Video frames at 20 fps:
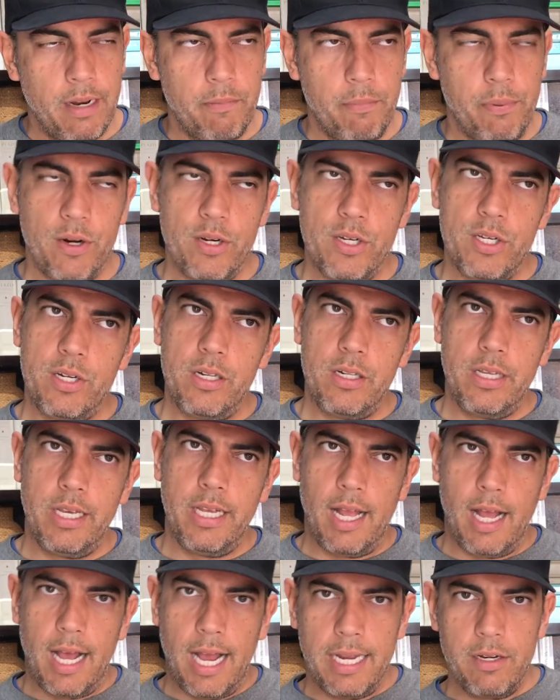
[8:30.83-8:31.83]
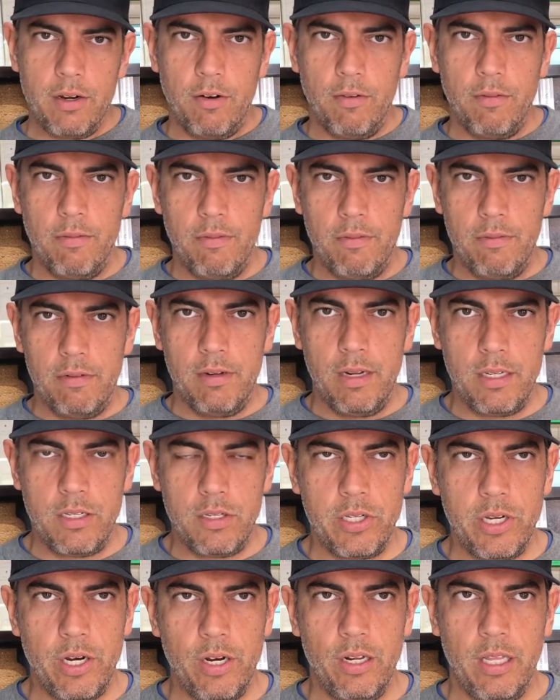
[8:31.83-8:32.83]
personally, I don't
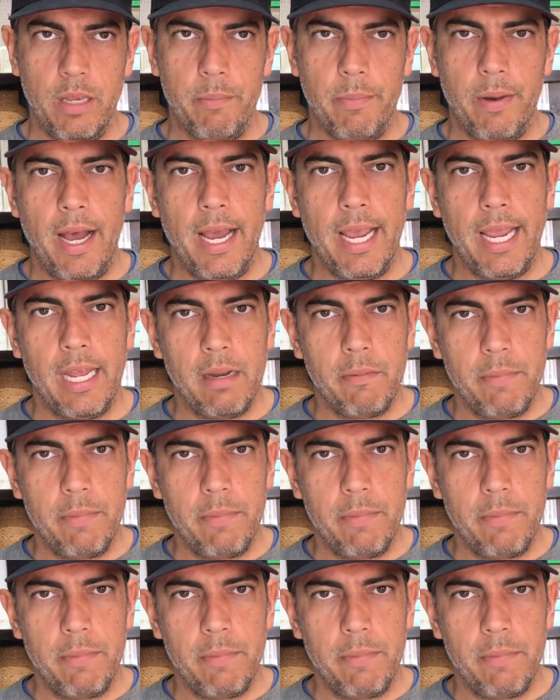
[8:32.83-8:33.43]
necessarily buy it,